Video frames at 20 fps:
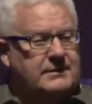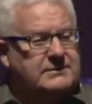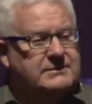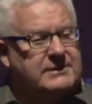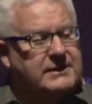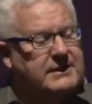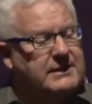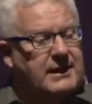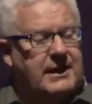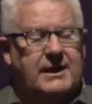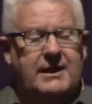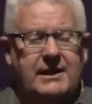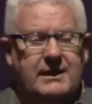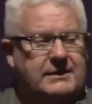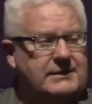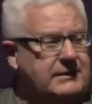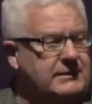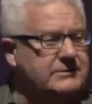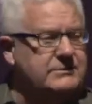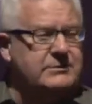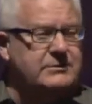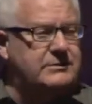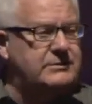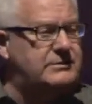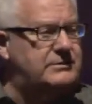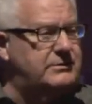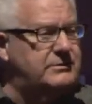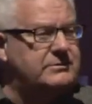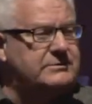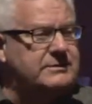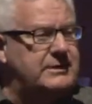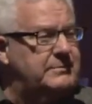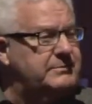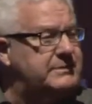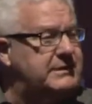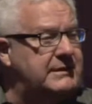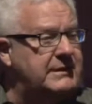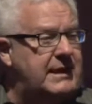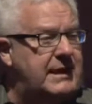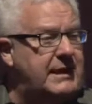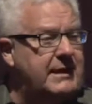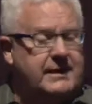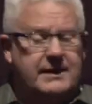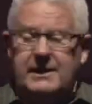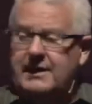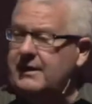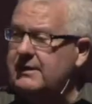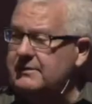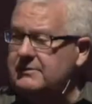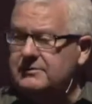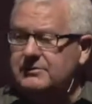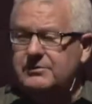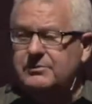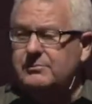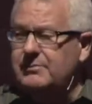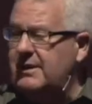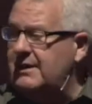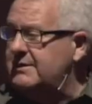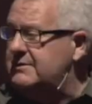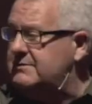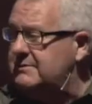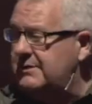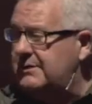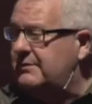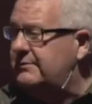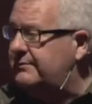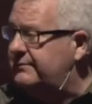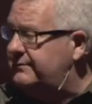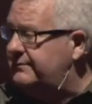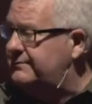Say, God, I need you to do something I can't do myself.